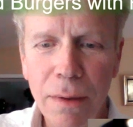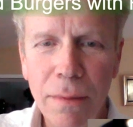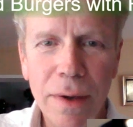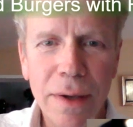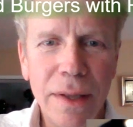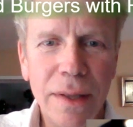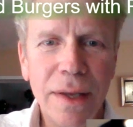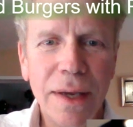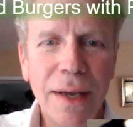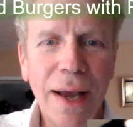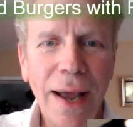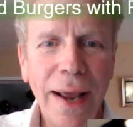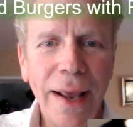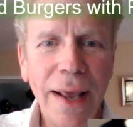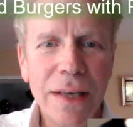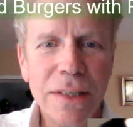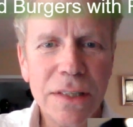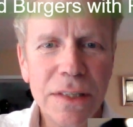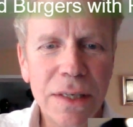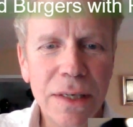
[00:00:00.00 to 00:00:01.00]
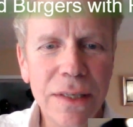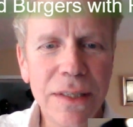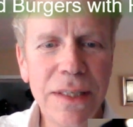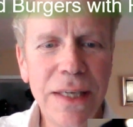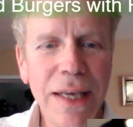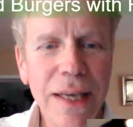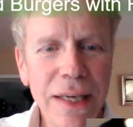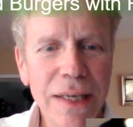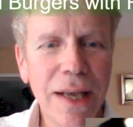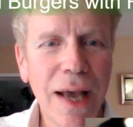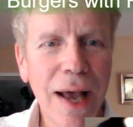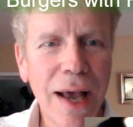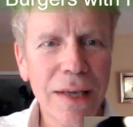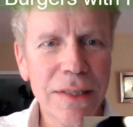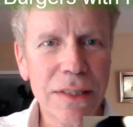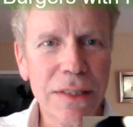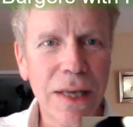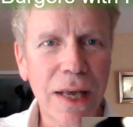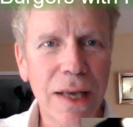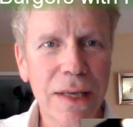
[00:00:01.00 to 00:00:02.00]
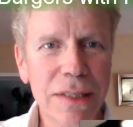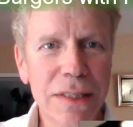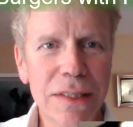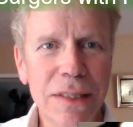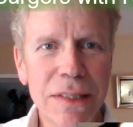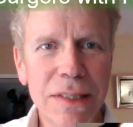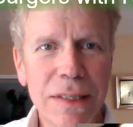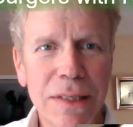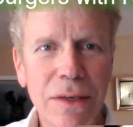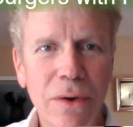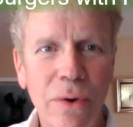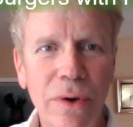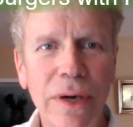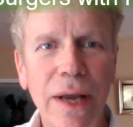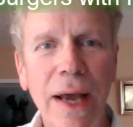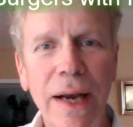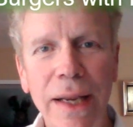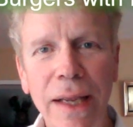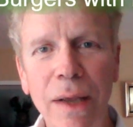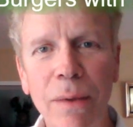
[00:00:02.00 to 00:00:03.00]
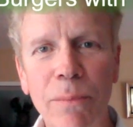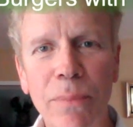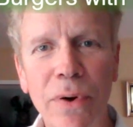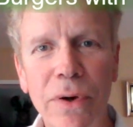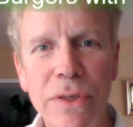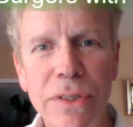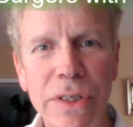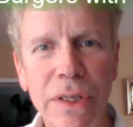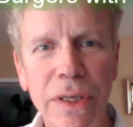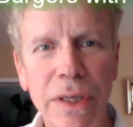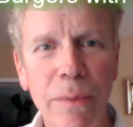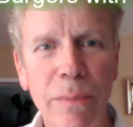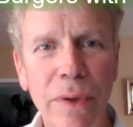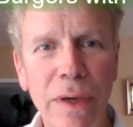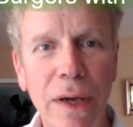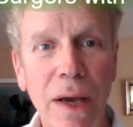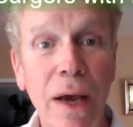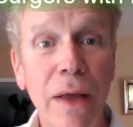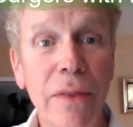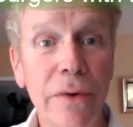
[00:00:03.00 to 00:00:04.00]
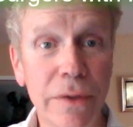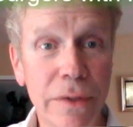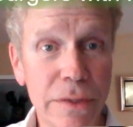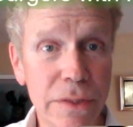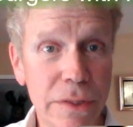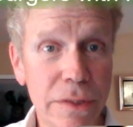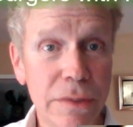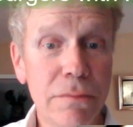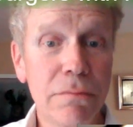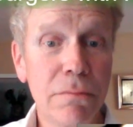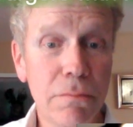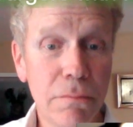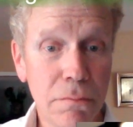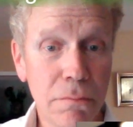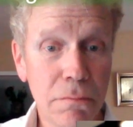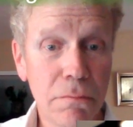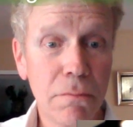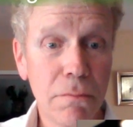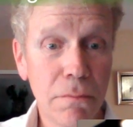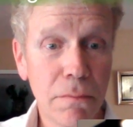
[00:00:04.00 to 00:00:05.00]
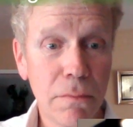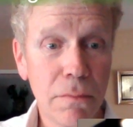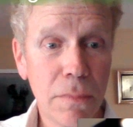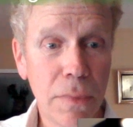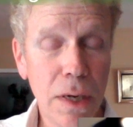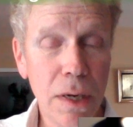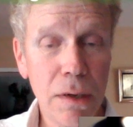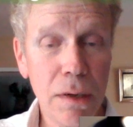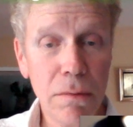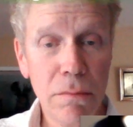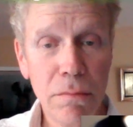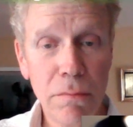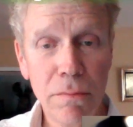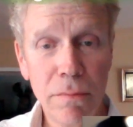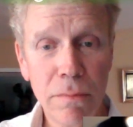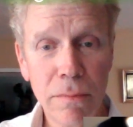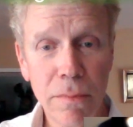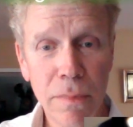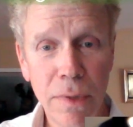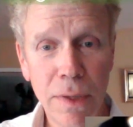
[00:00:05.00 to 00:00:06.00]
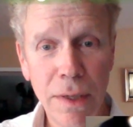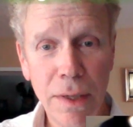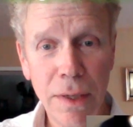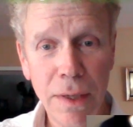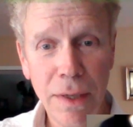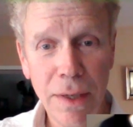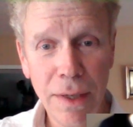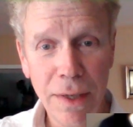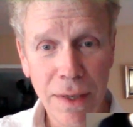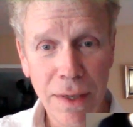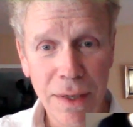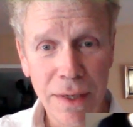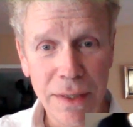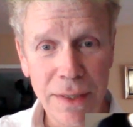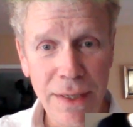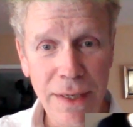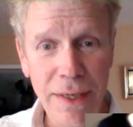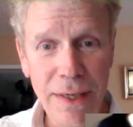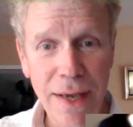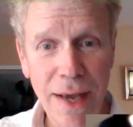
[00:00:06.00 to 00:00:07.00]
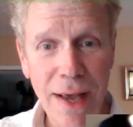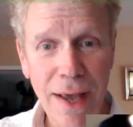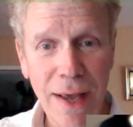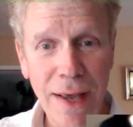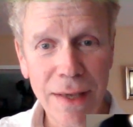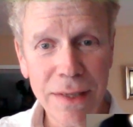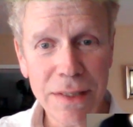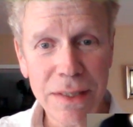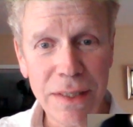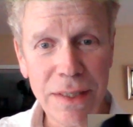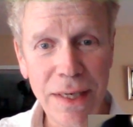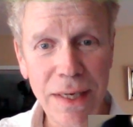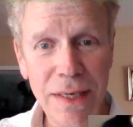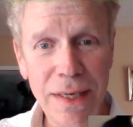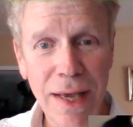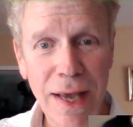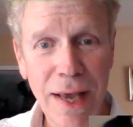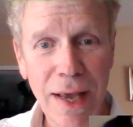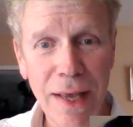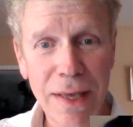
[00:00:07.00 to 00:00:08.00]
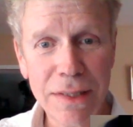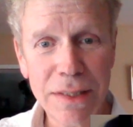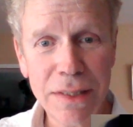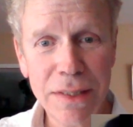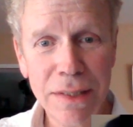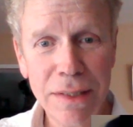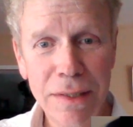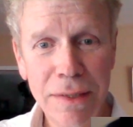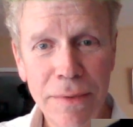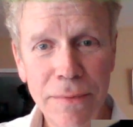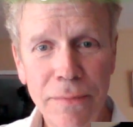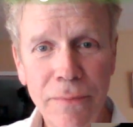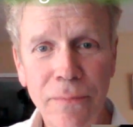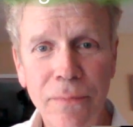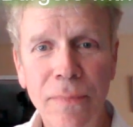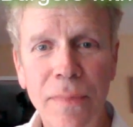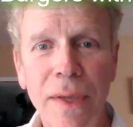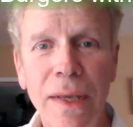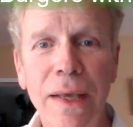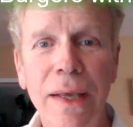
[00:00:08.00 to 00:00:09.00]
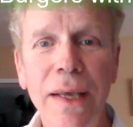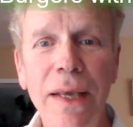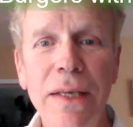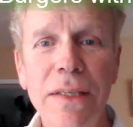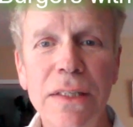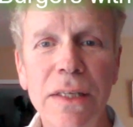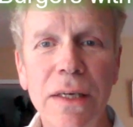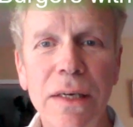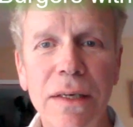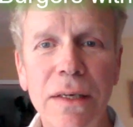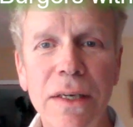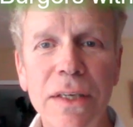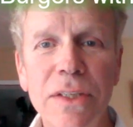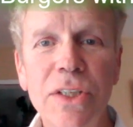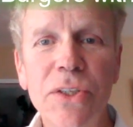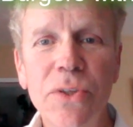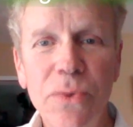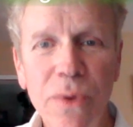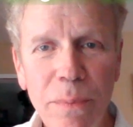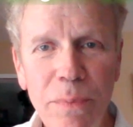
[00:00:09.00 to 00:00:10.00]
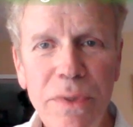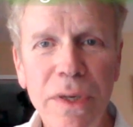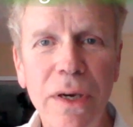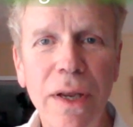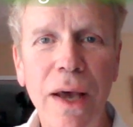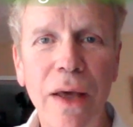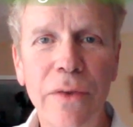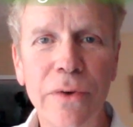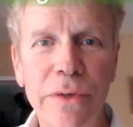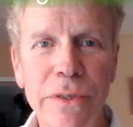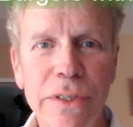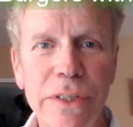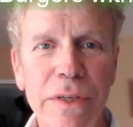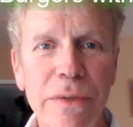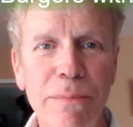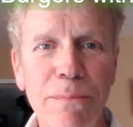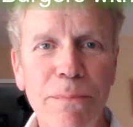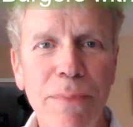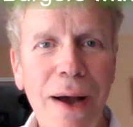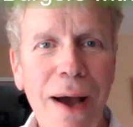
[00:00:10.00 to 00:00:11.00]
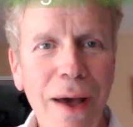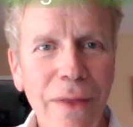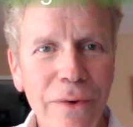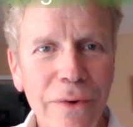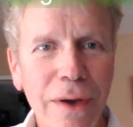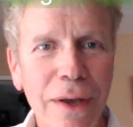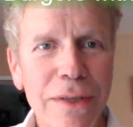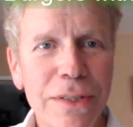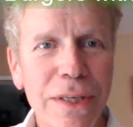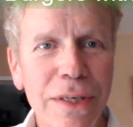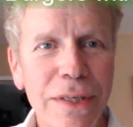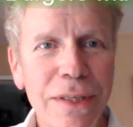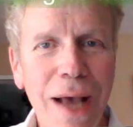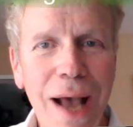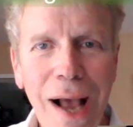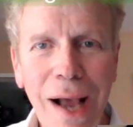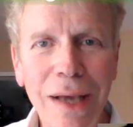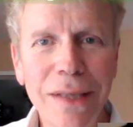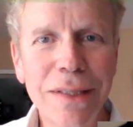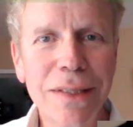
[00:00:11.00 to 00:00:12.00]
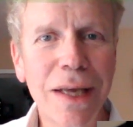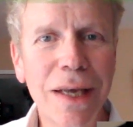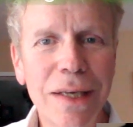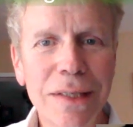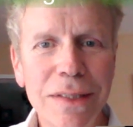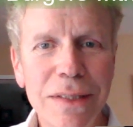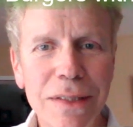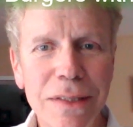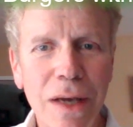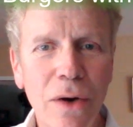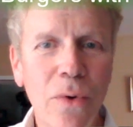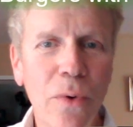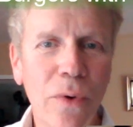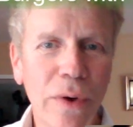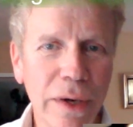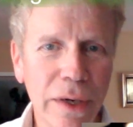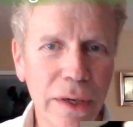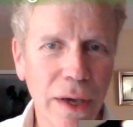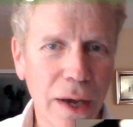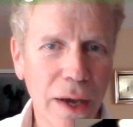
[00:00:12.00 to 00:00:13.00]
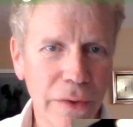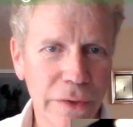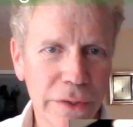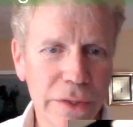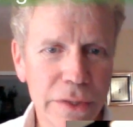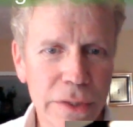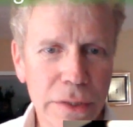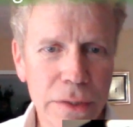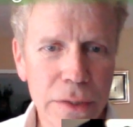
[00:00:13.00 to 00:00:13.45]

The guy has DDoSed us. Or not him personally, but others. Yeah. DDoS, DDoS. He's conscripted others to bother us and dox us, according to others.